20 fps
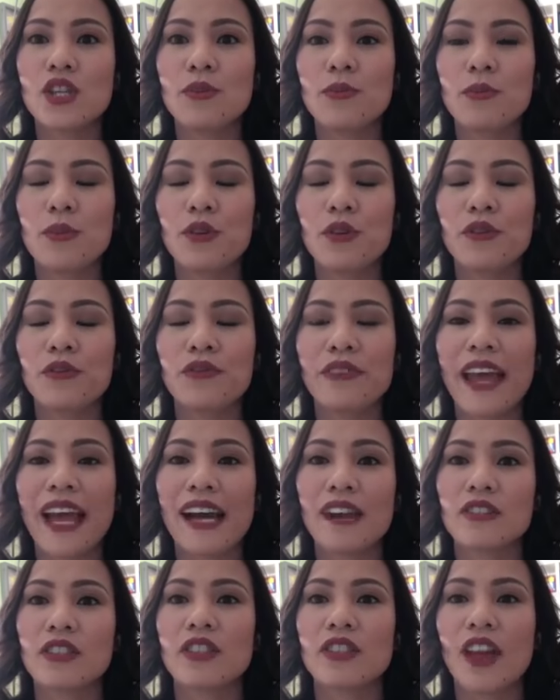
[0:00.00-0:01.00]
decided to
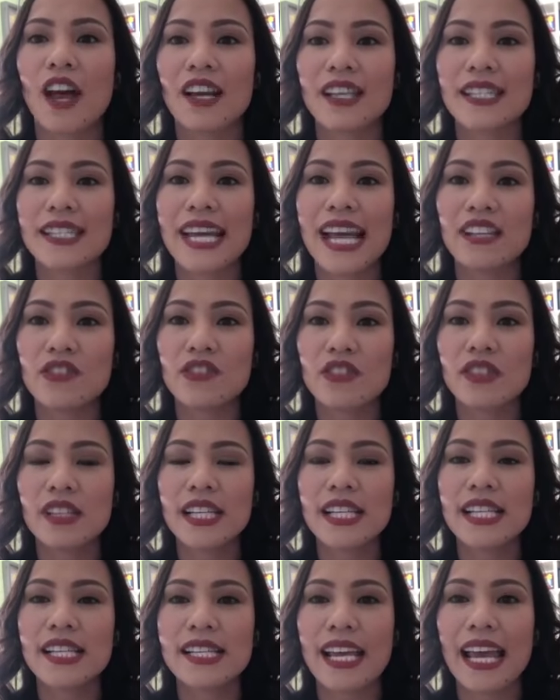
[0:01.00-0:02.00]
move down to Los
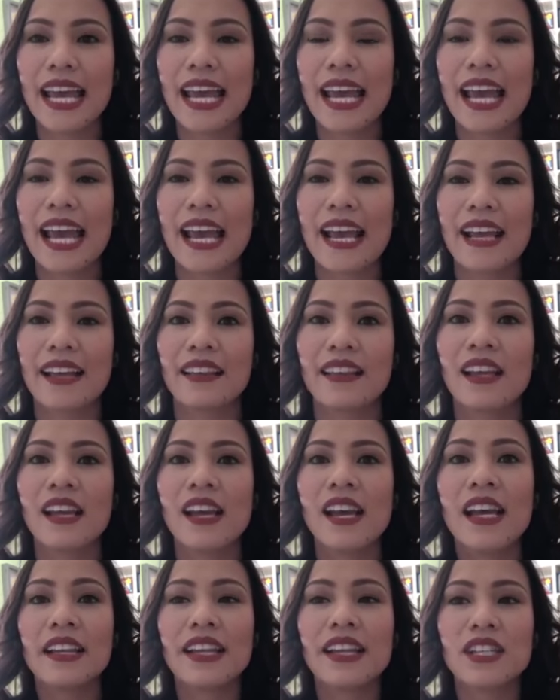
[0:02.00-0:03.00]
Angeles
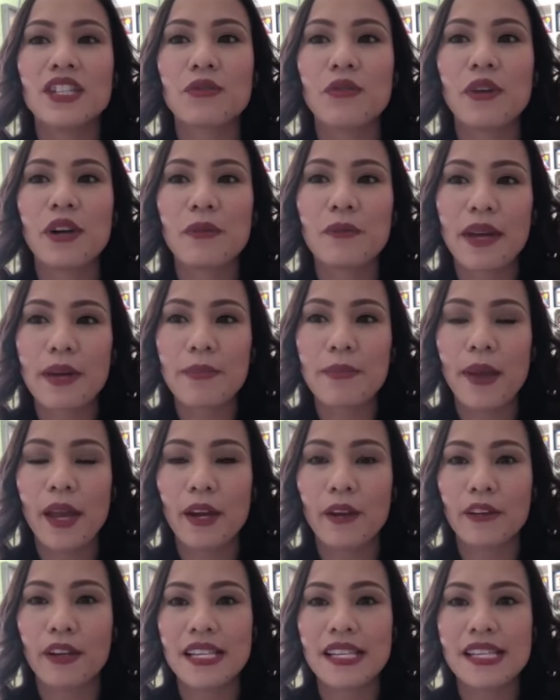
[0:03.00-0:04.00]
and that's where my
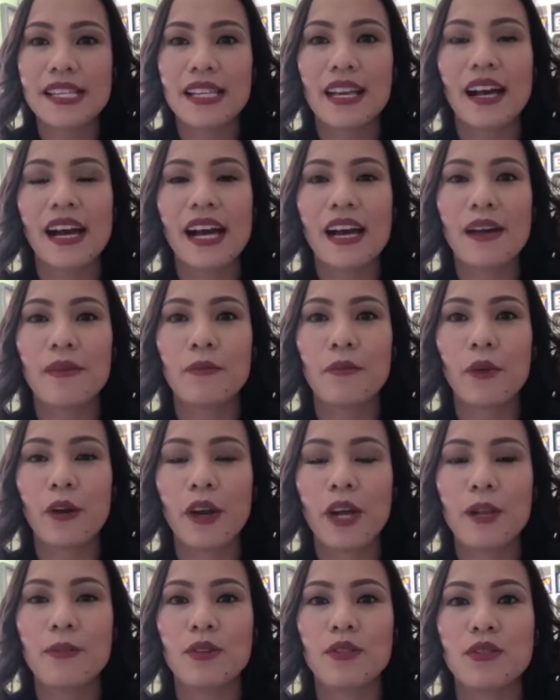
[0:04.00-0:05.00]
parents, um,
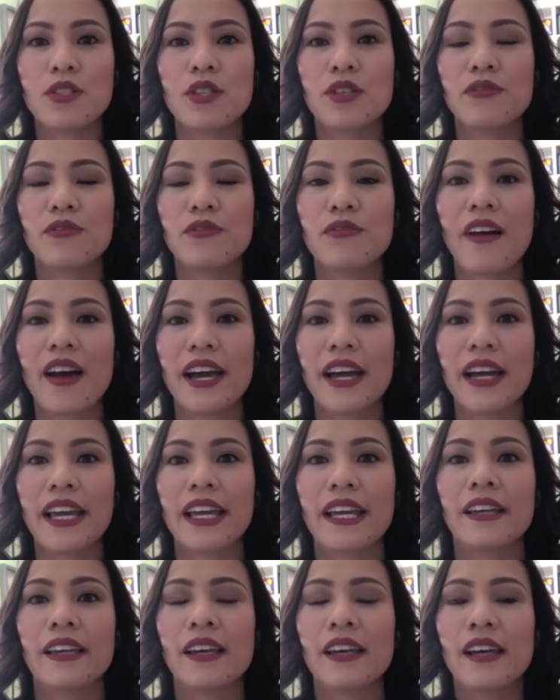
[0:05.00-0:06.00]
were able to
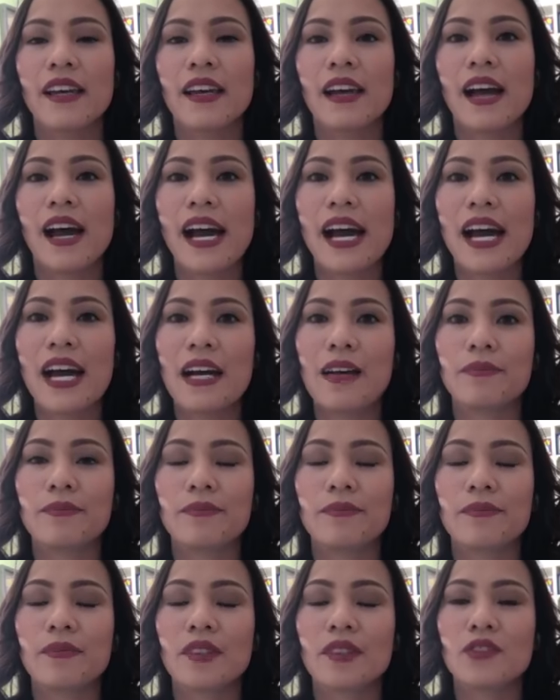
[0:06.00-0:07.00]
find,
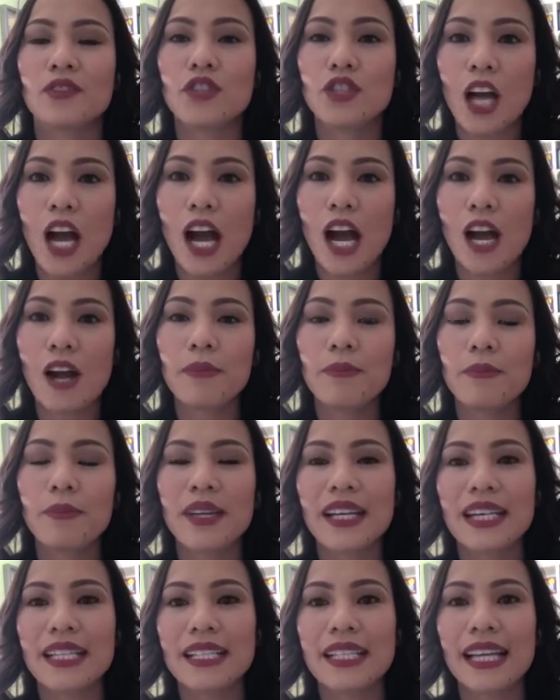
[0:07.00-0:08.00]
um, job
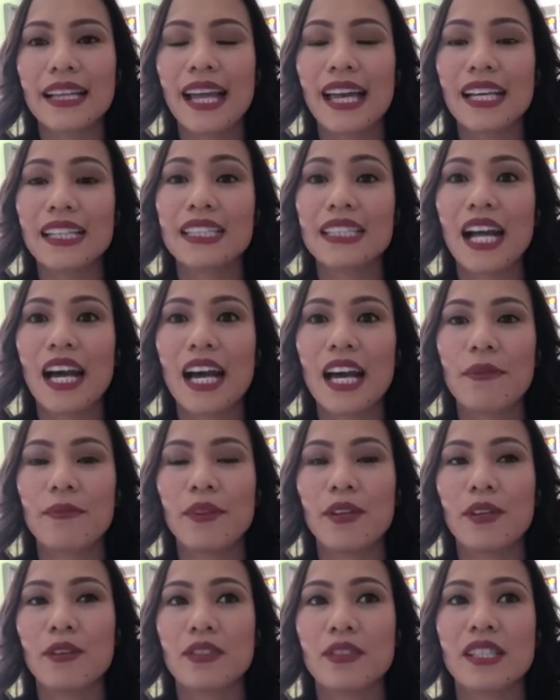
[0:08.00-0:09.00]
because at that
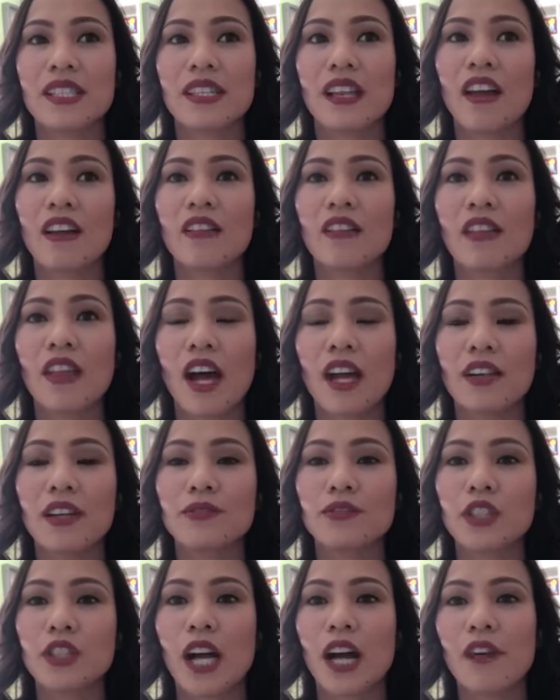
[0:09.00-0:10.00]
time there was not a
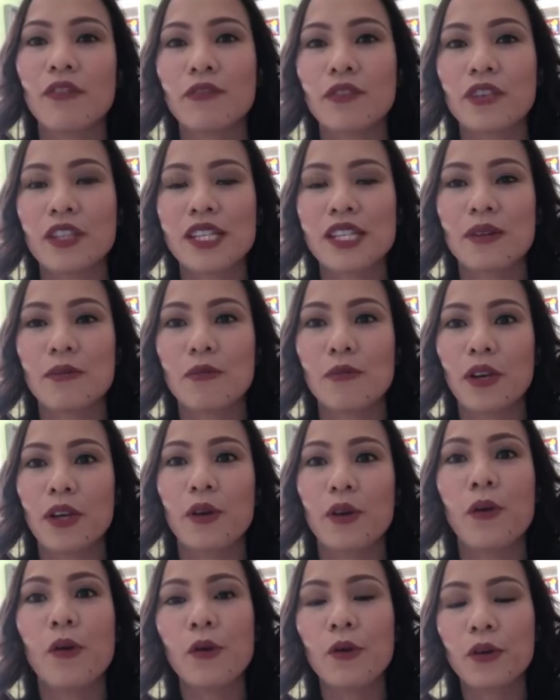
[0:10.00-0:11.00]
lot of job for
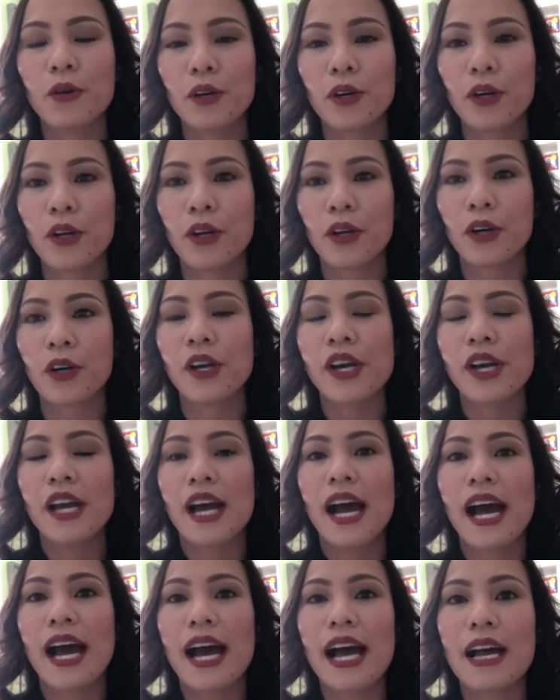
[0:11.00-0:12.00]
someone older.
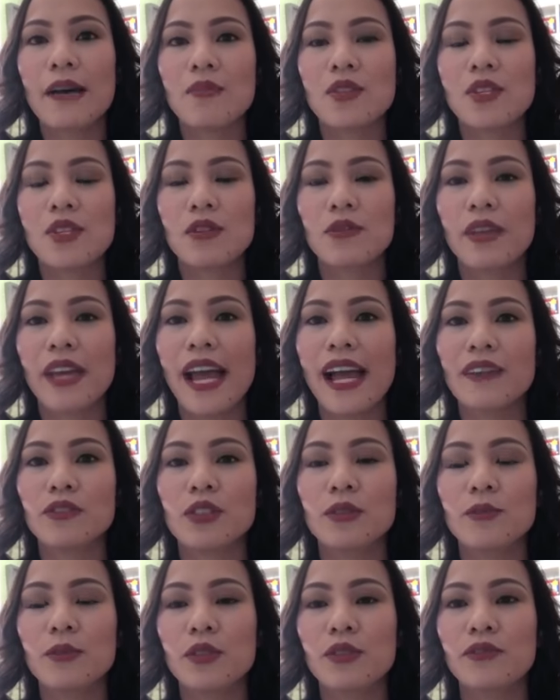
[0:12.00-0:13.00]
Um, so we
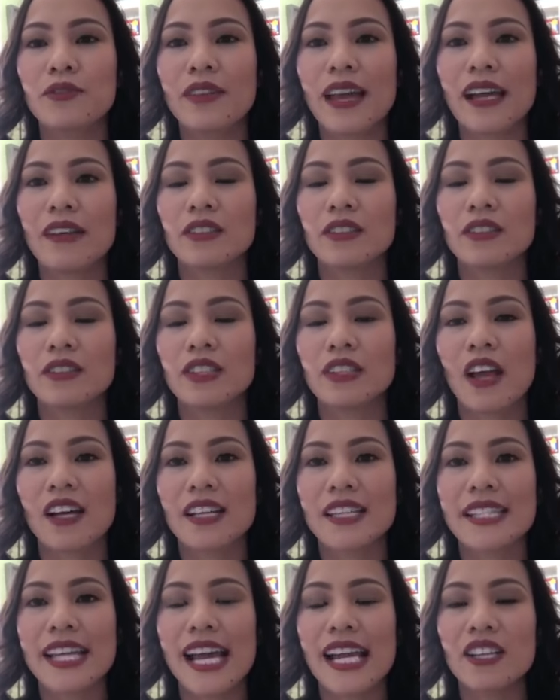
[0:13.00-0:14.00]
have to move down to
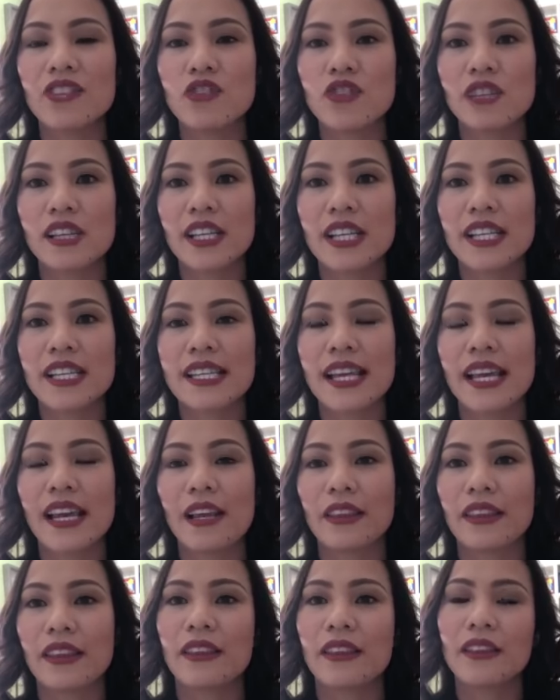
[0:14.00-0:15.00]
Los Angeles
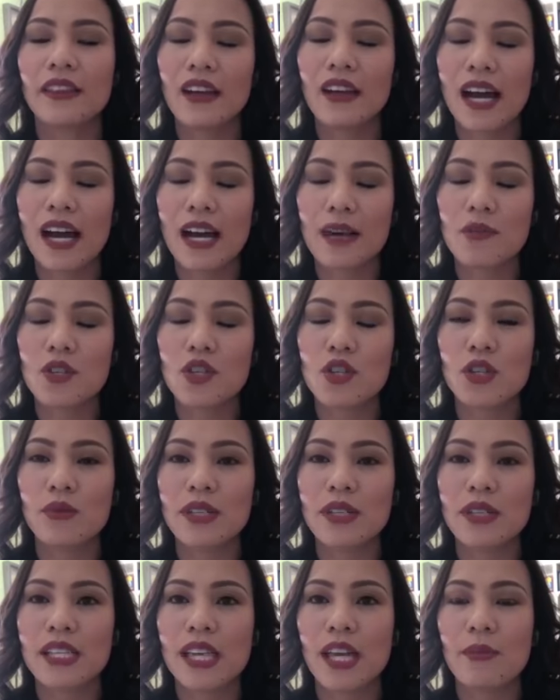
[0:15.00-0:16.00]
and, um, she
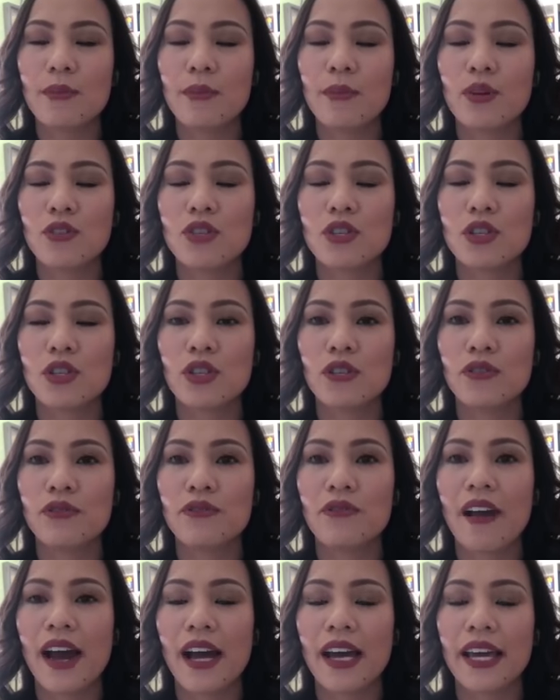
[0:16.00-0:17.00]
was able
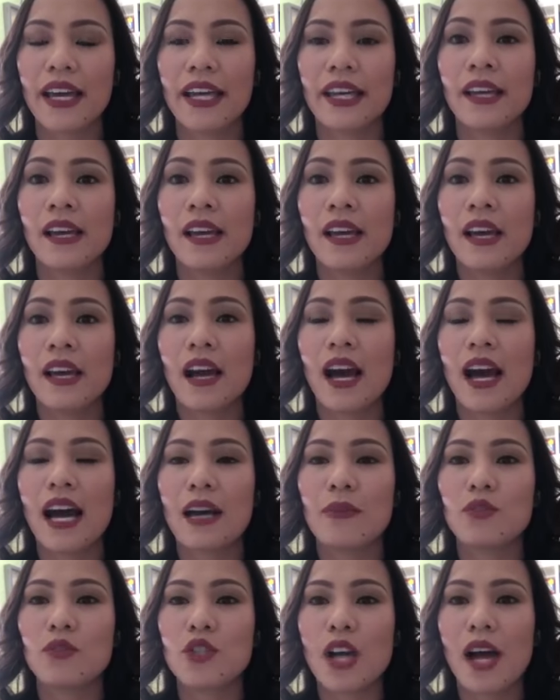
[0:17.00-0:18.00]
to find,
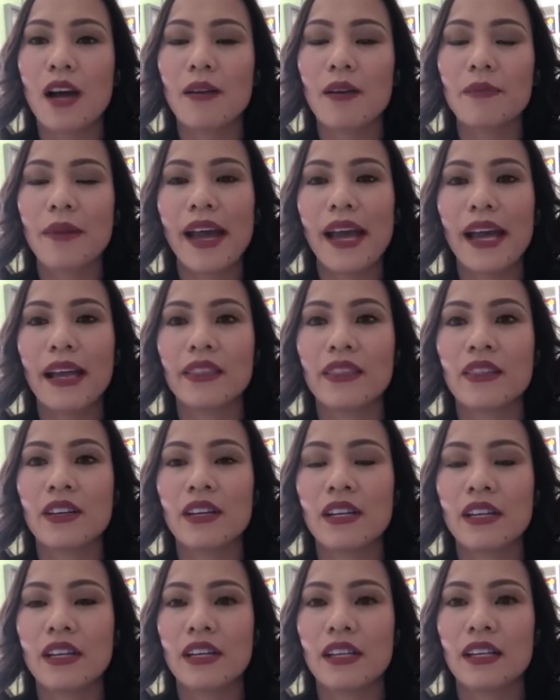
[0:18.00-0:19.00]
um, job at
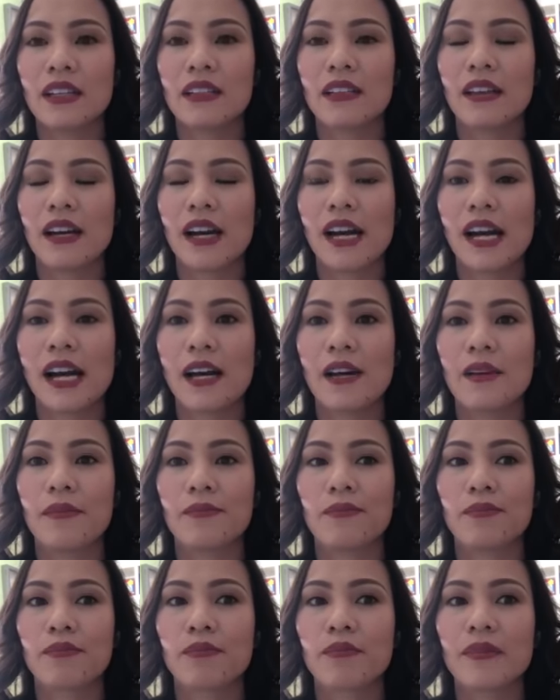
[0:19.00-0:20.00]
the,
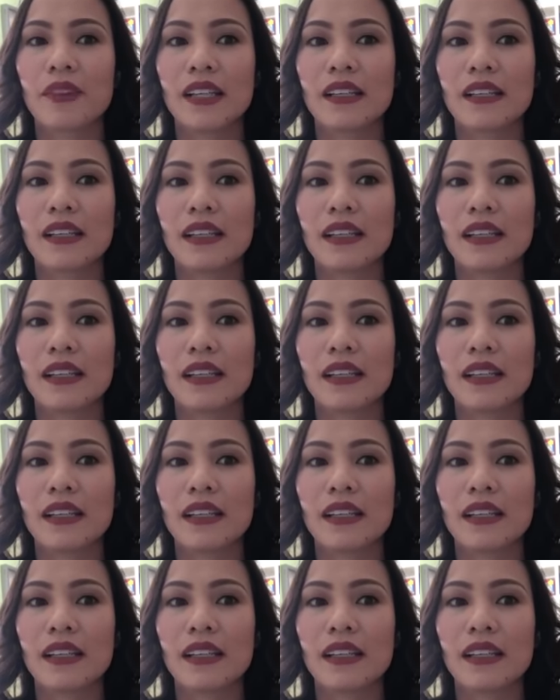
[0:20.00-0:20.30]
um,